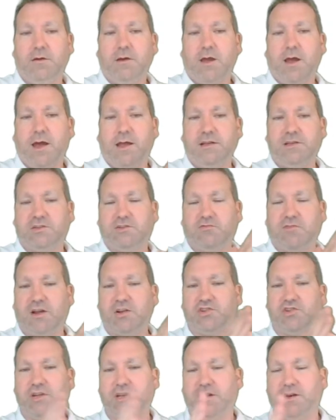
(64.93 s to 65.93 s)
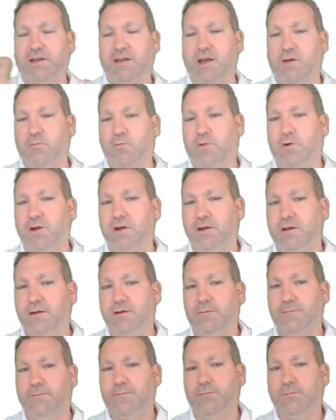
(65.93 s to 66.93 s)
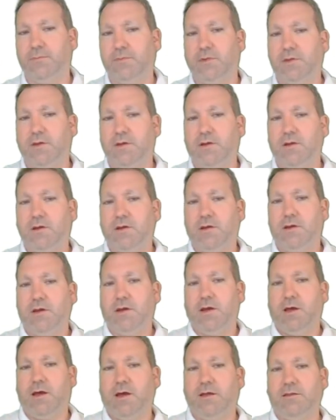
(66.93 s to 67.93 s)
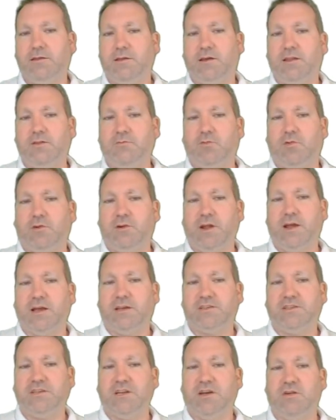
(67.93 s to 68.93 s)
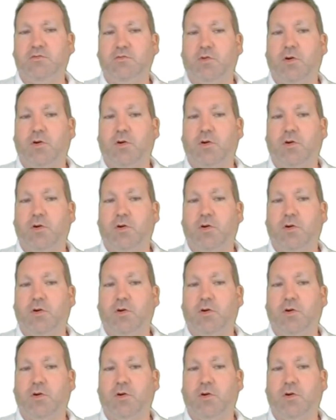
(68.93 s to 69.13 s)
and is gradually going to get wider, and the other one has no